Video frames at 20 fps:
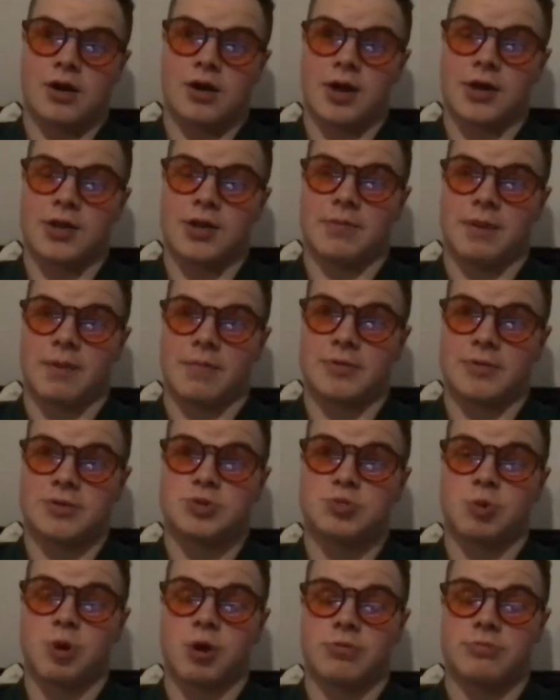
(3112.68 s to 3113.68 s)
like the
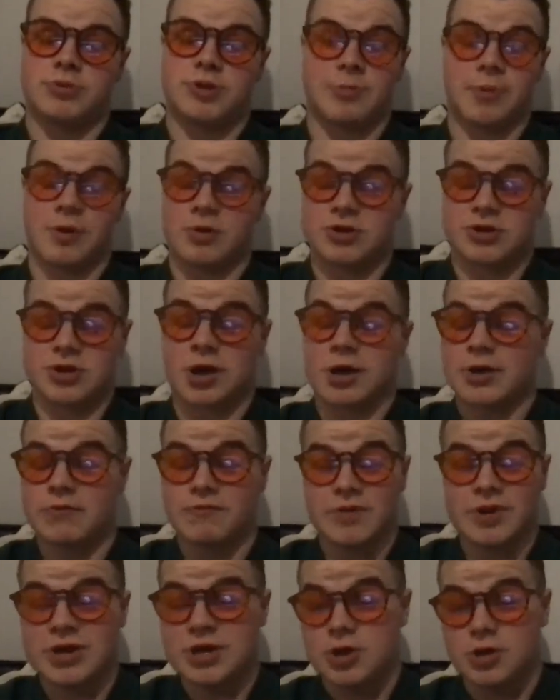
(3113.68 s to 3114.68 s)
Pumpish one. To be honest, I
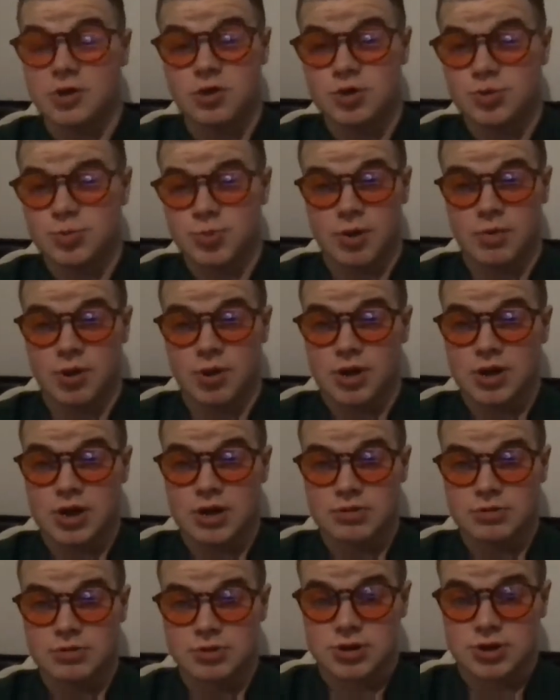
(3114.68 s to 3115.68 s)
don't really use
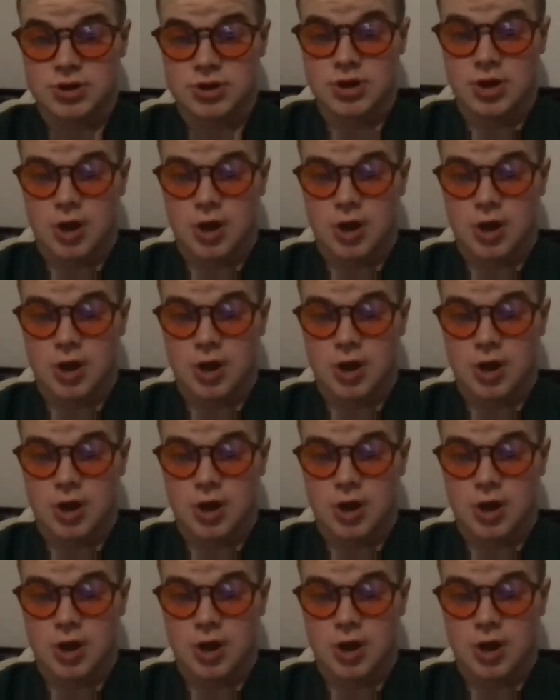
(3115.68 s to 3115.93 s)
pre-workouts.